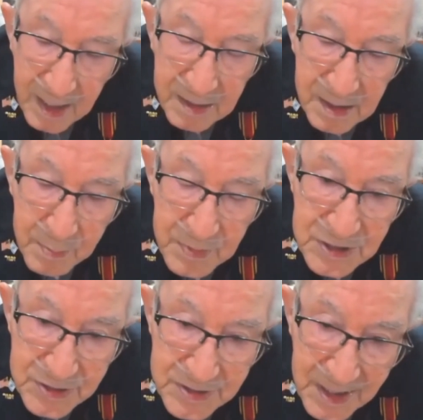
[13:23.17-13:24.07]
The
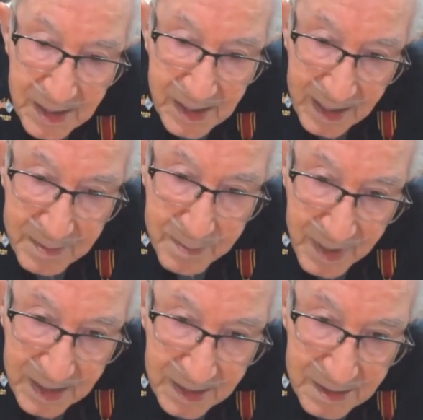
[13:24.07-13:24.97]
mistake I
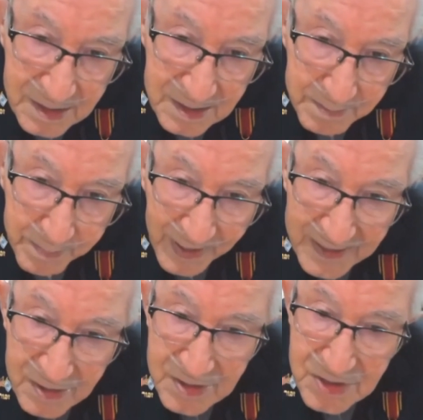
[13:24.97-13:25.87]
made by
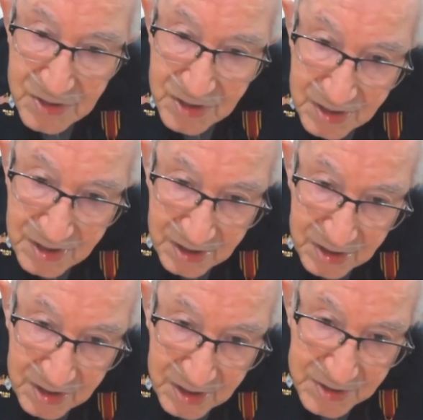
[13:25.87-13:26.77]
seeing
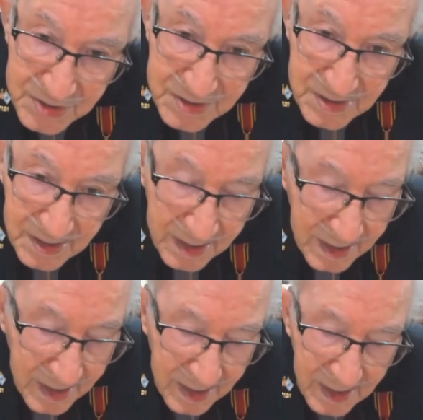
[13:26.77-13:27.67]
this,
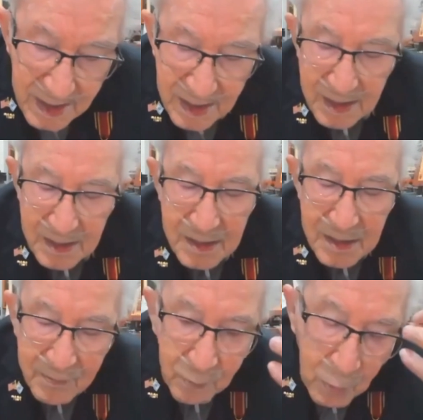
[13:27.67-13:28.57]
it
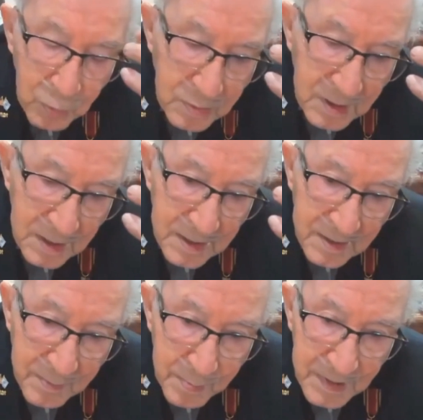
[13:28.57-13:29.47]
won't
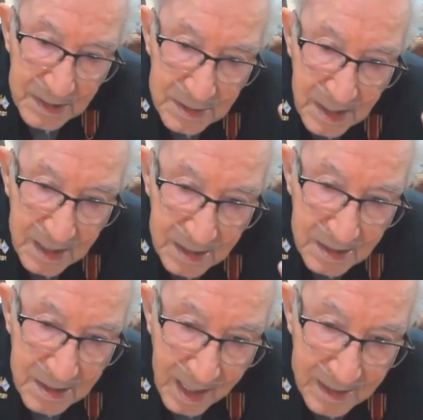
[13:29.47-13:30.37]
leave me day
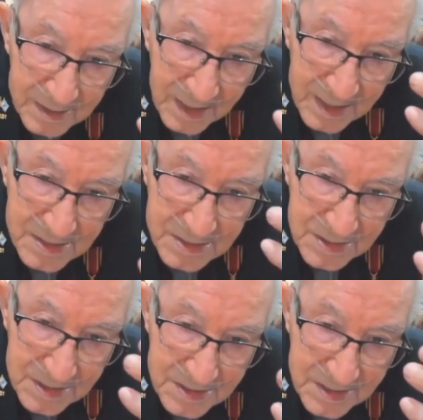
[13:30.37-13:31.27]
and night. I
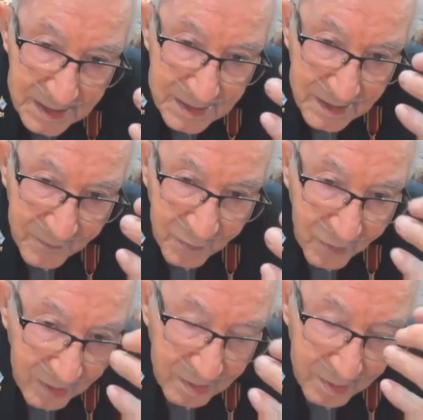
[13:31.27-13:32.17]
see that in
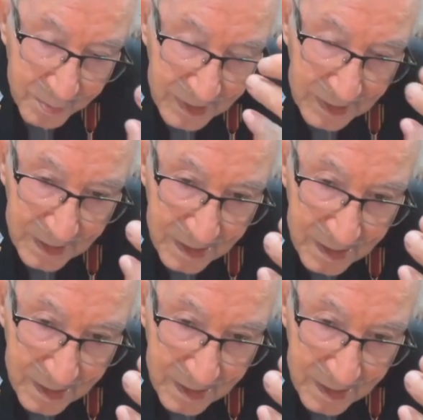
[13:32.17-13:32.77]
front of me.